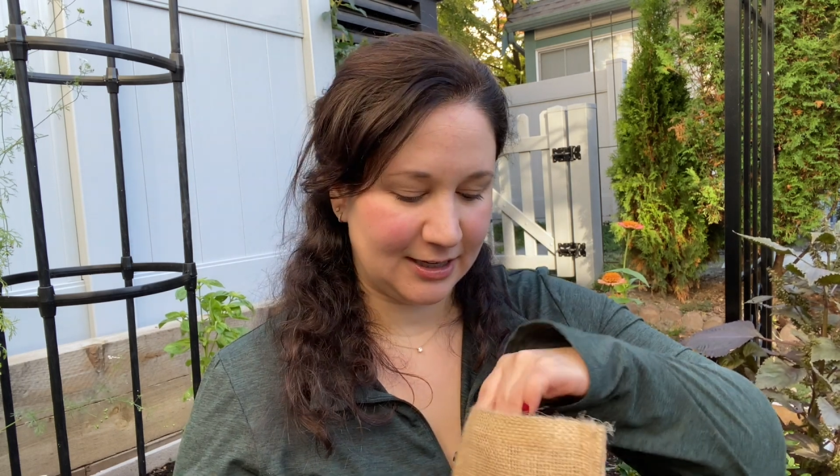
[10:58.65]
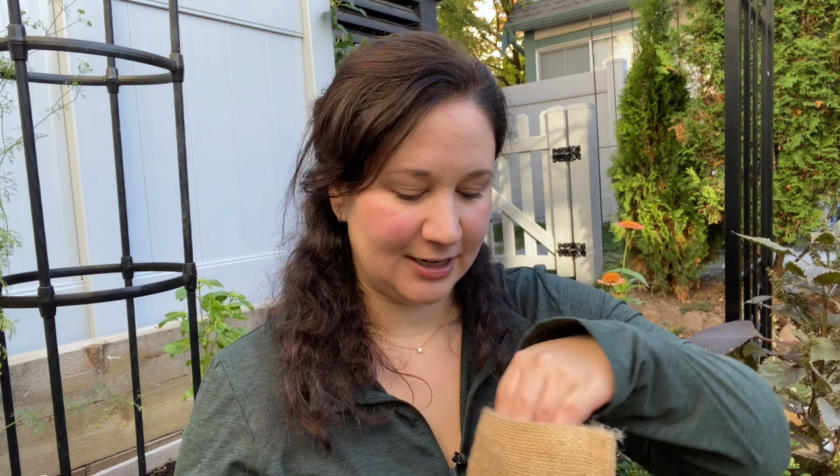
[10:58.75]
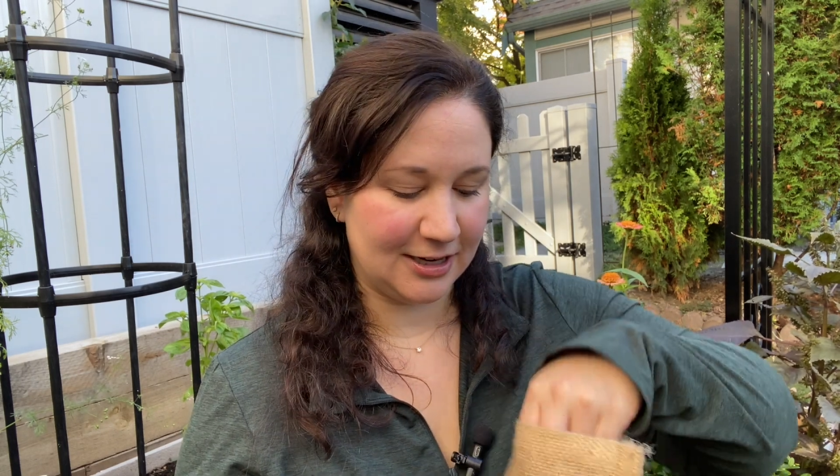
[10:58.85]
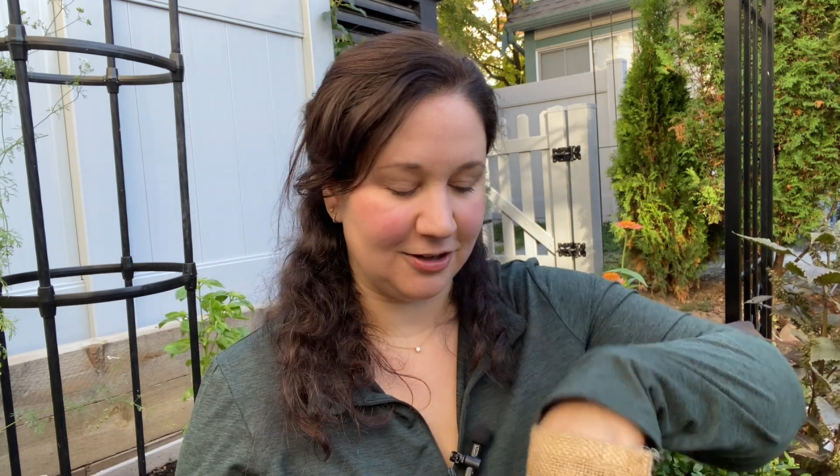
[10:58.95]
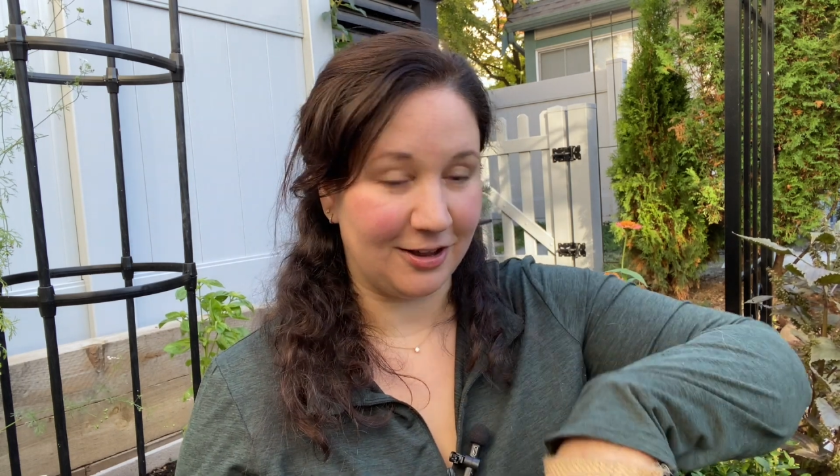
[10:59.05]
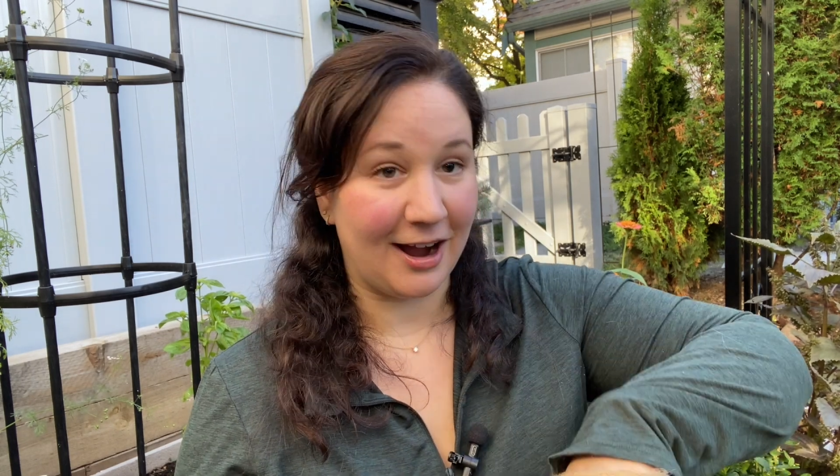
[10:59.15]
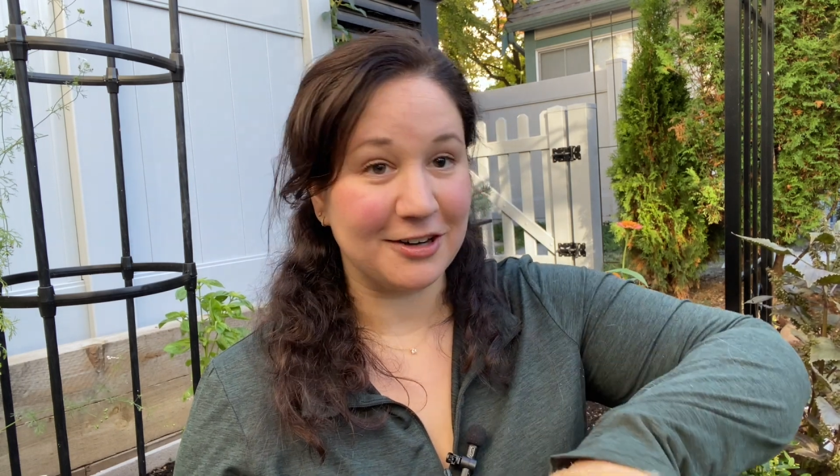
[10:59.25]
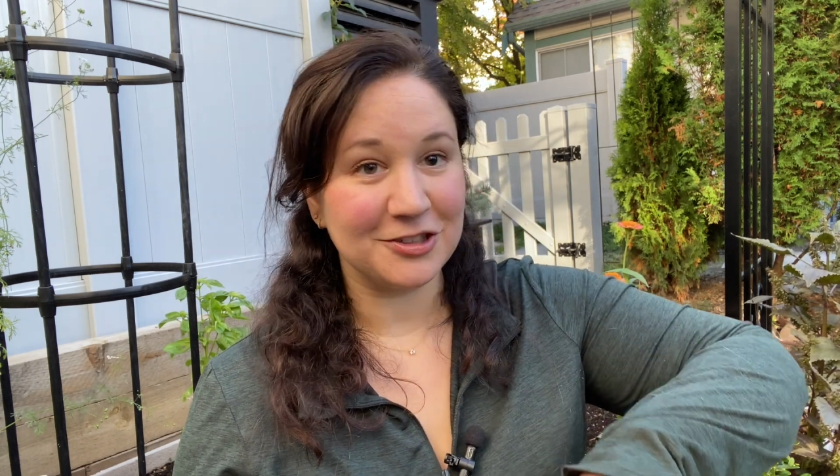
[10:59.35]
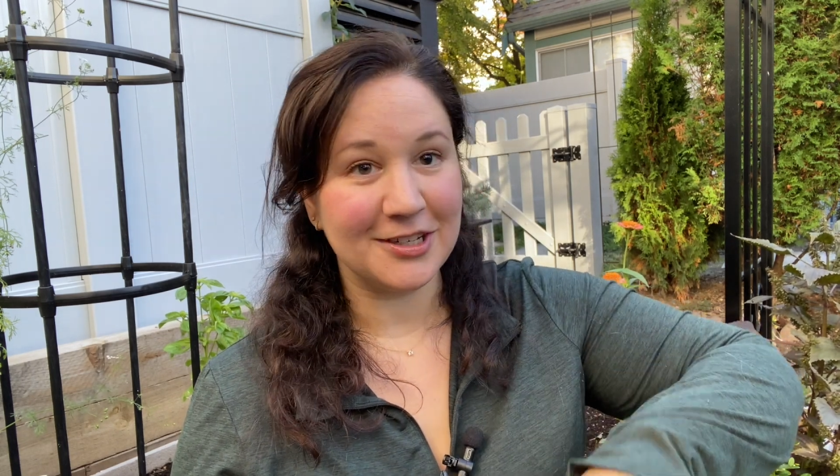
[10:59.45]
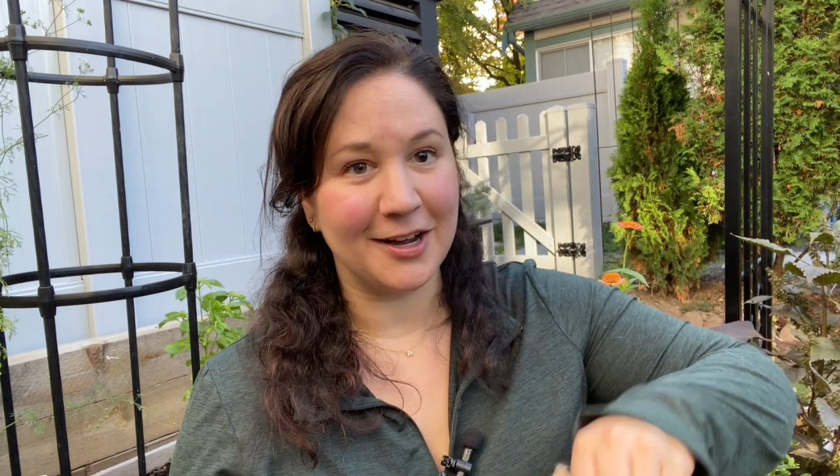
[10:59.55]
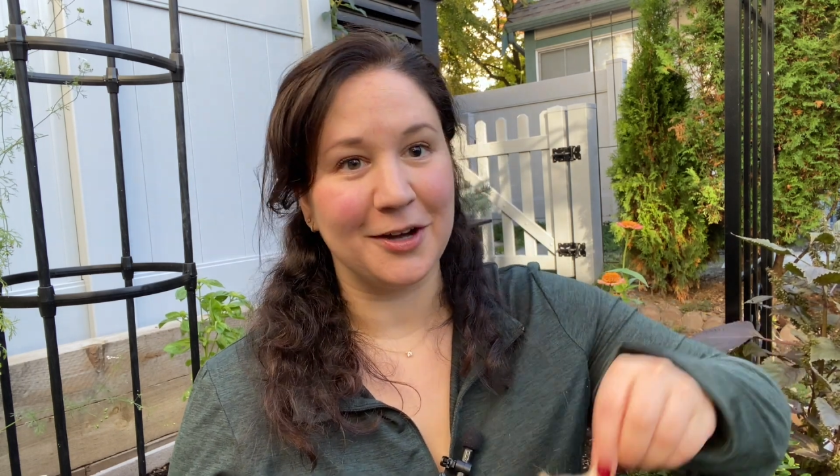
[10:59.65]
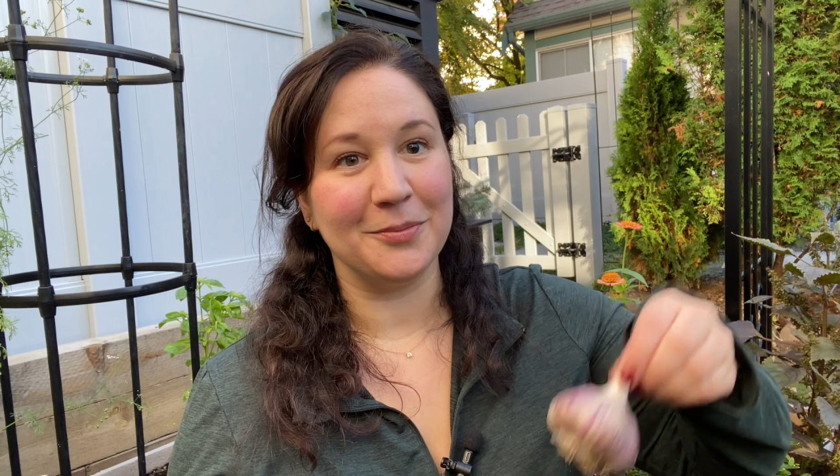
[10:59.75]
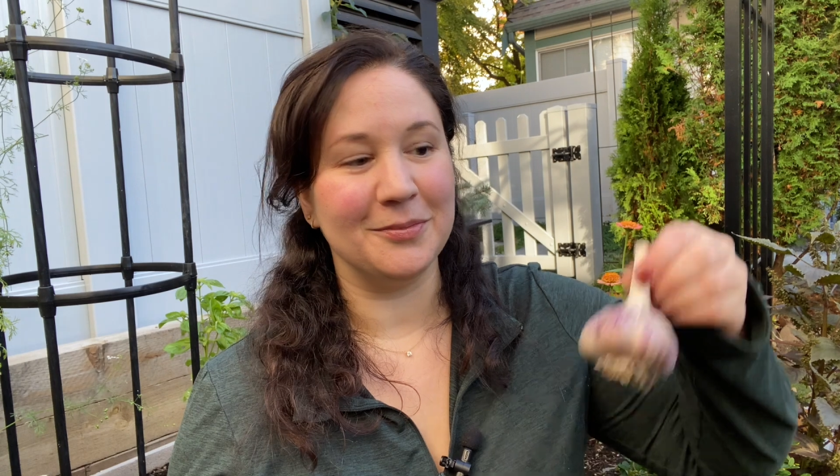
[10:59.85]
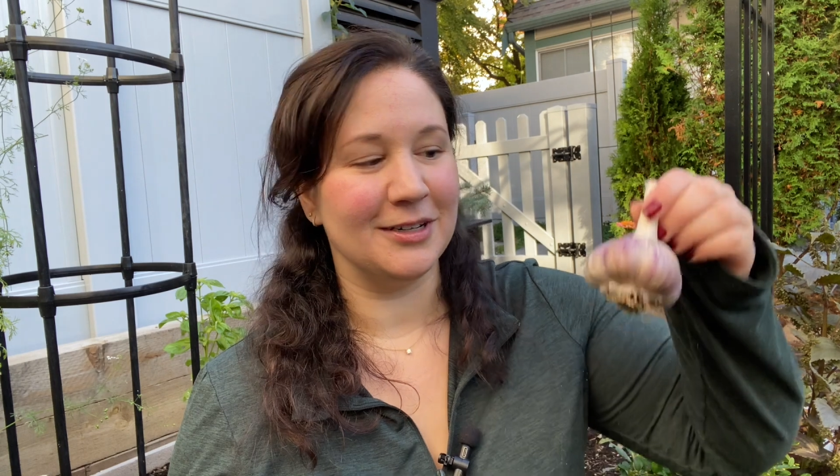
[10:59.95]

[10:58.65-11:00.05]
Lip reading: it'll actually come